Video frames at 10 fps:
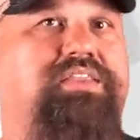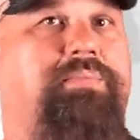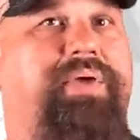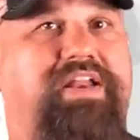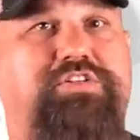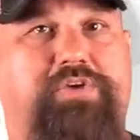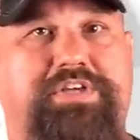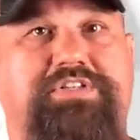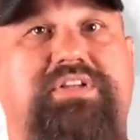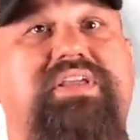The
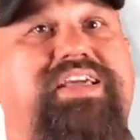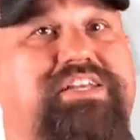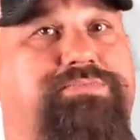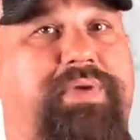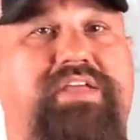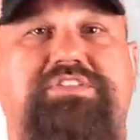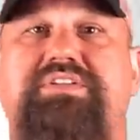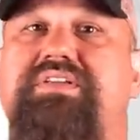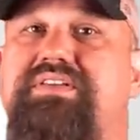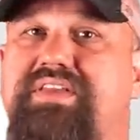penetration,
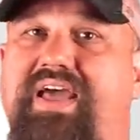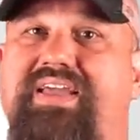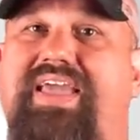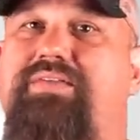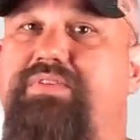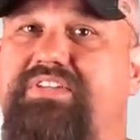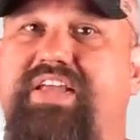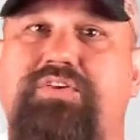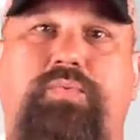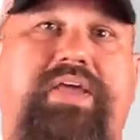expansion, neck, and
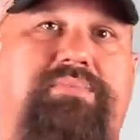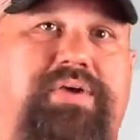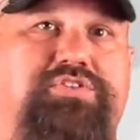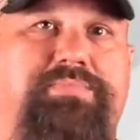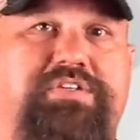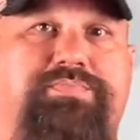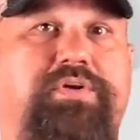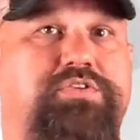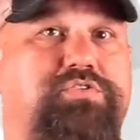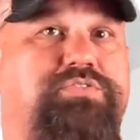retained weight measurements
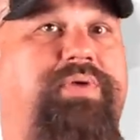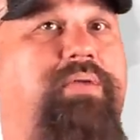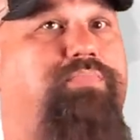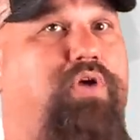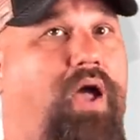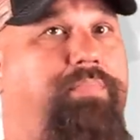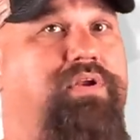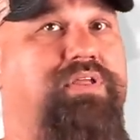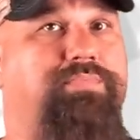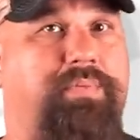produced by
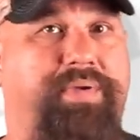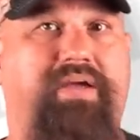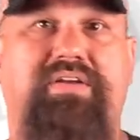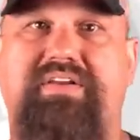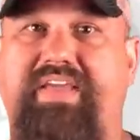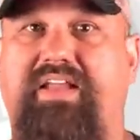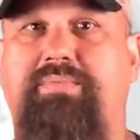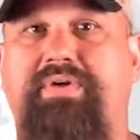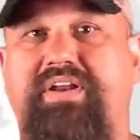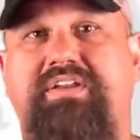properly prepared and
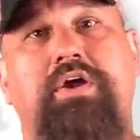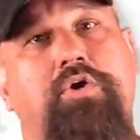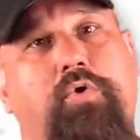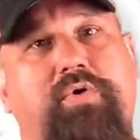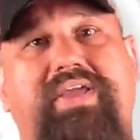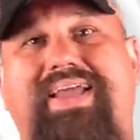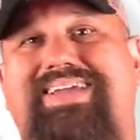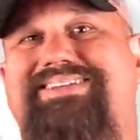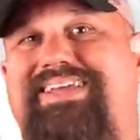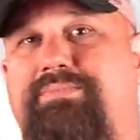calibrated
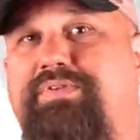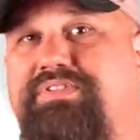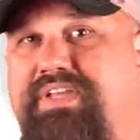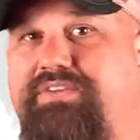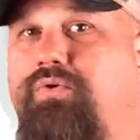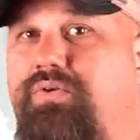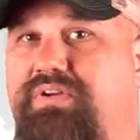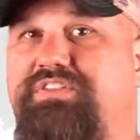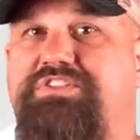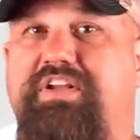organic 10%
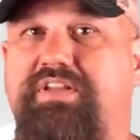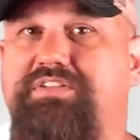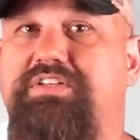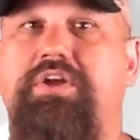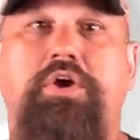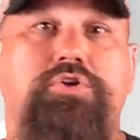ordnance gelatin